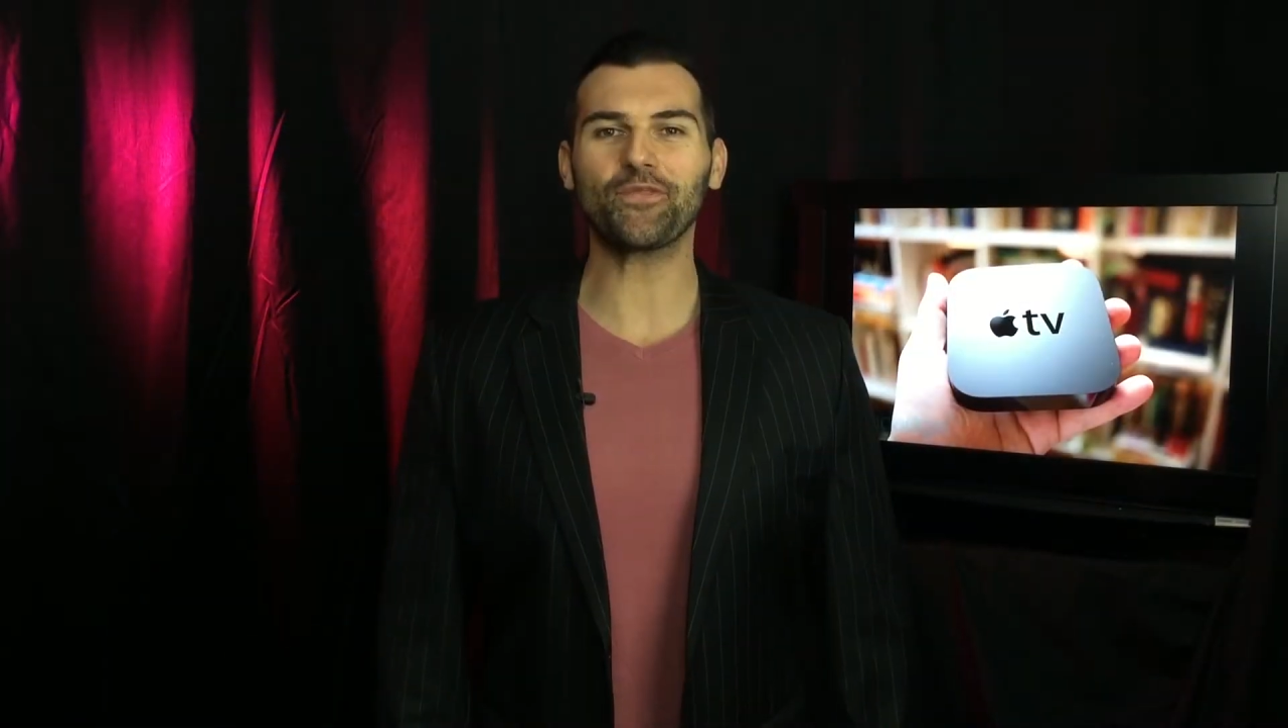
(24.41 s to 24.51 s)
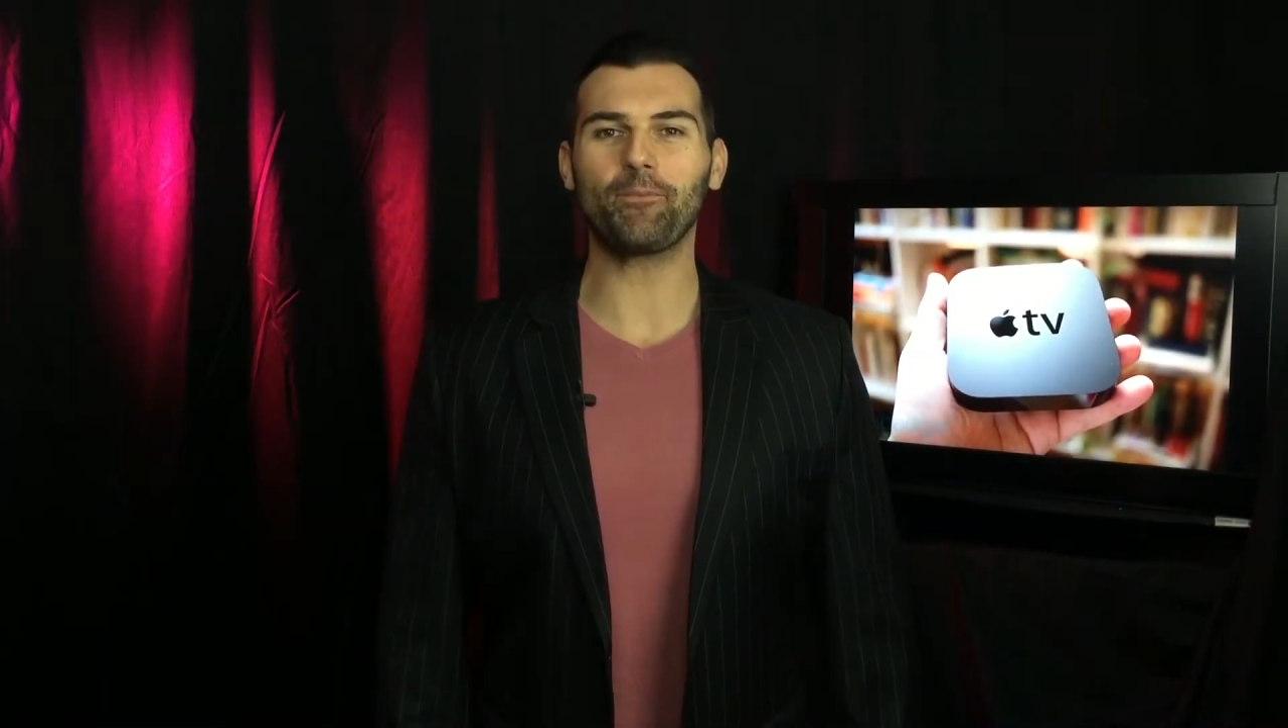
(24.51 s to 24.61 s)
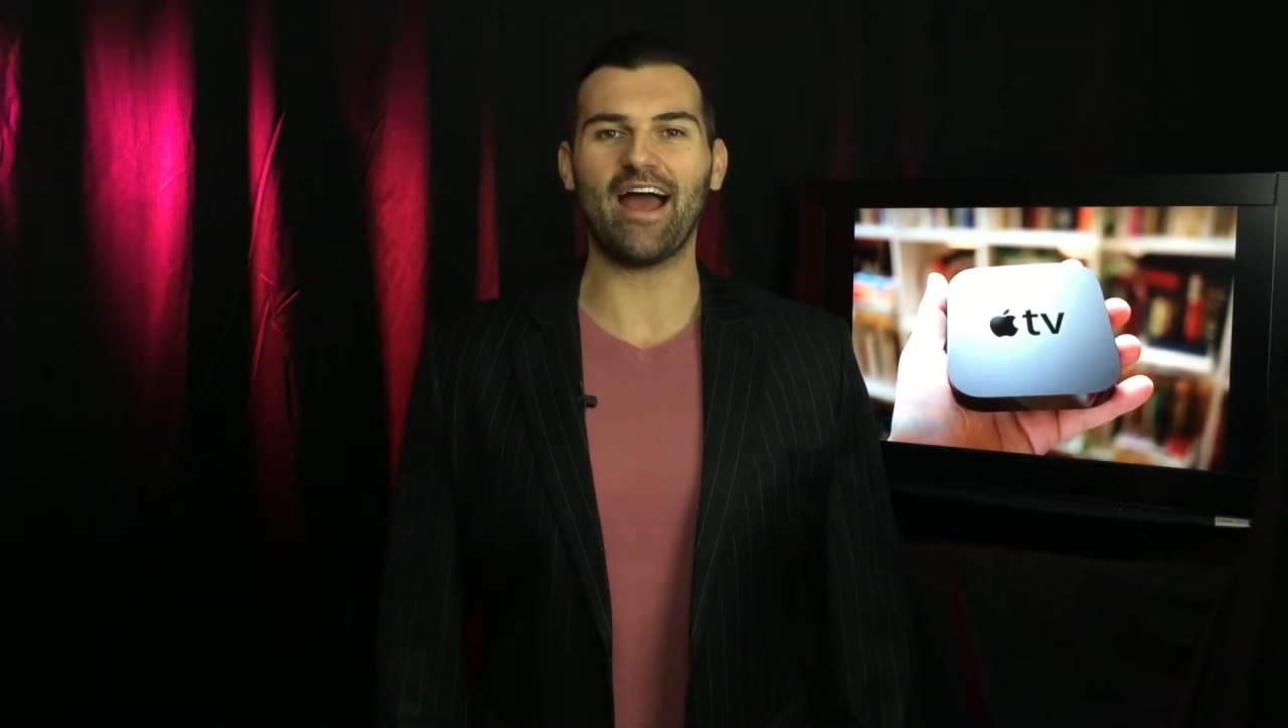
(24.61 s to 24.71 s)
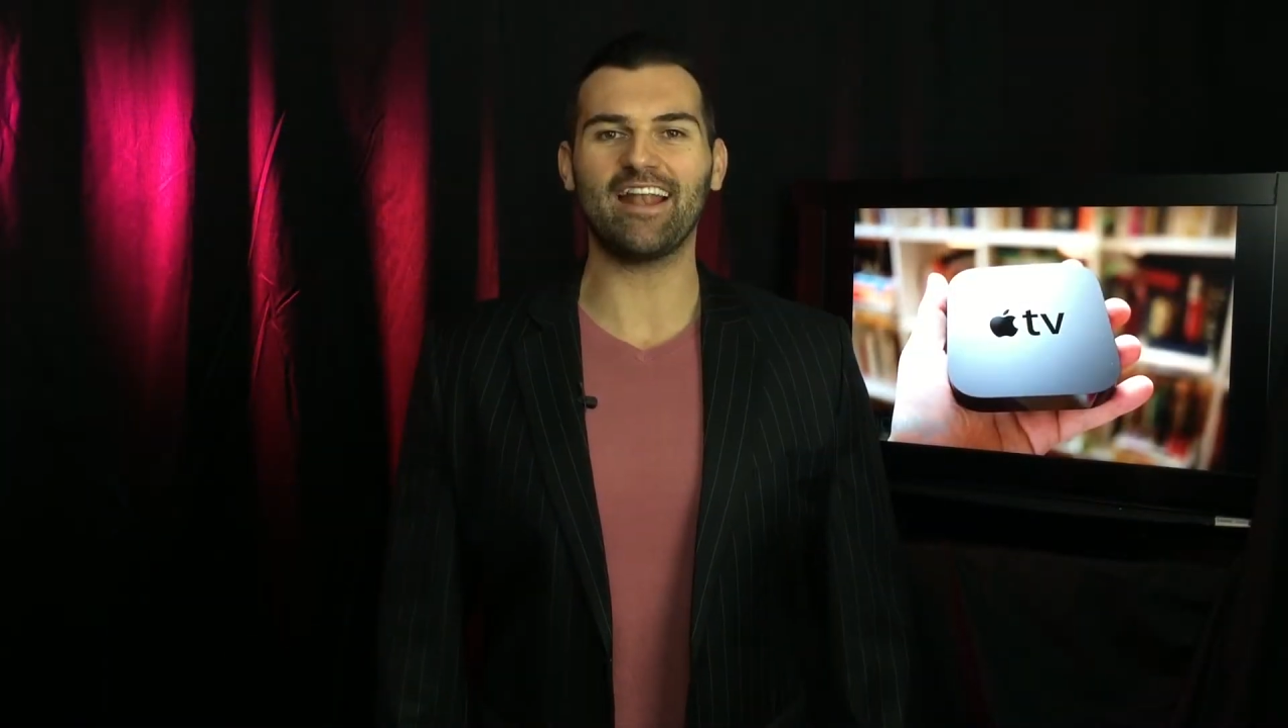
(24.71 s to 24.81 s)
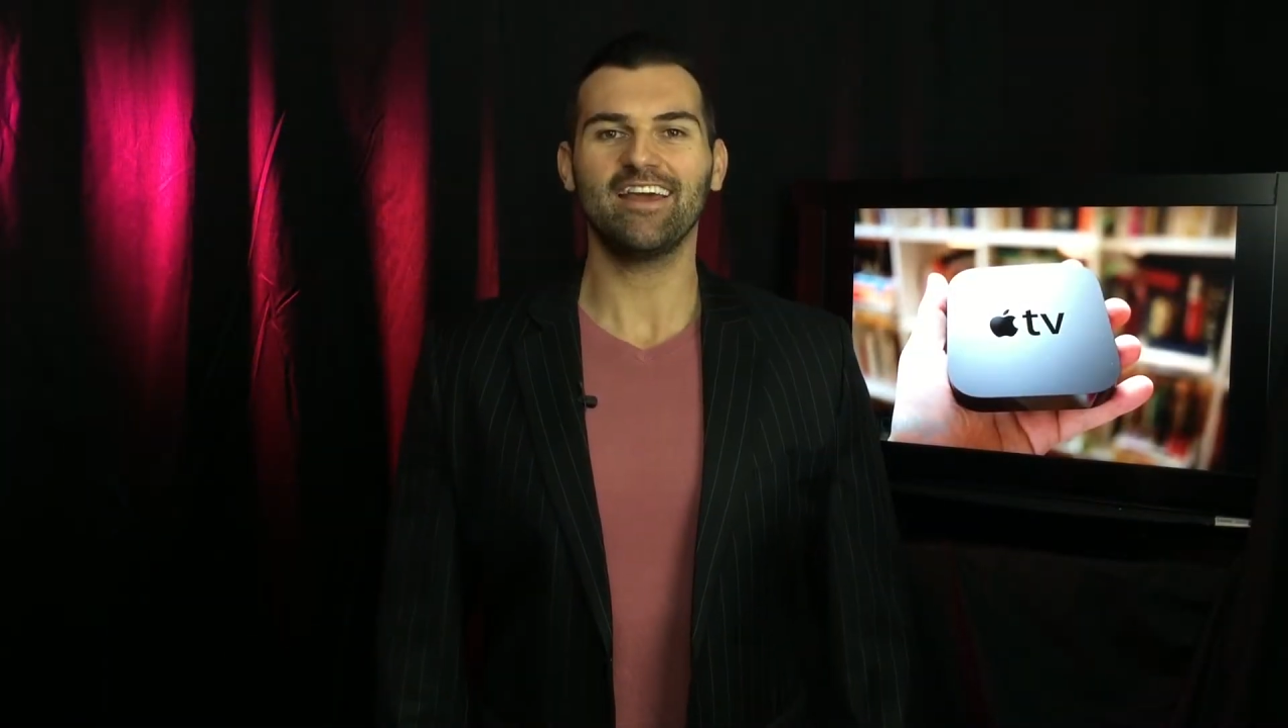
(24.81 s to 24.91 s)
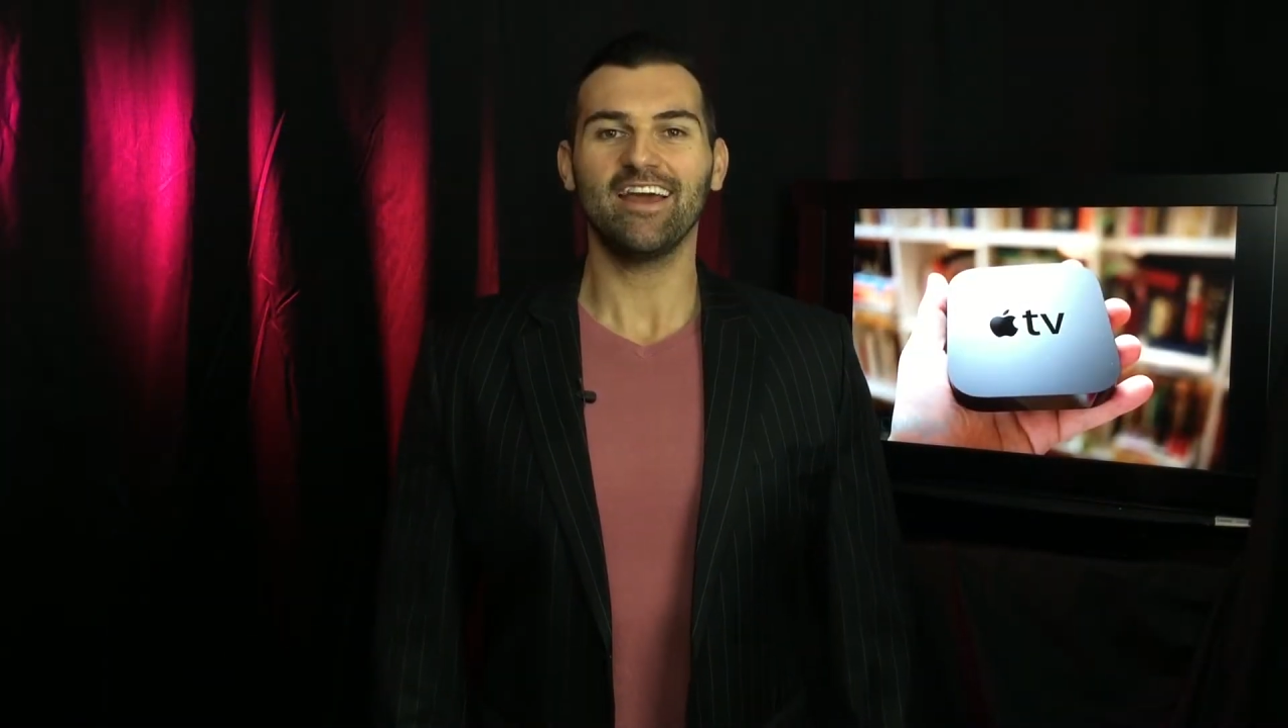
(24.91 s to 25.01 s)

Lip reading: the bat,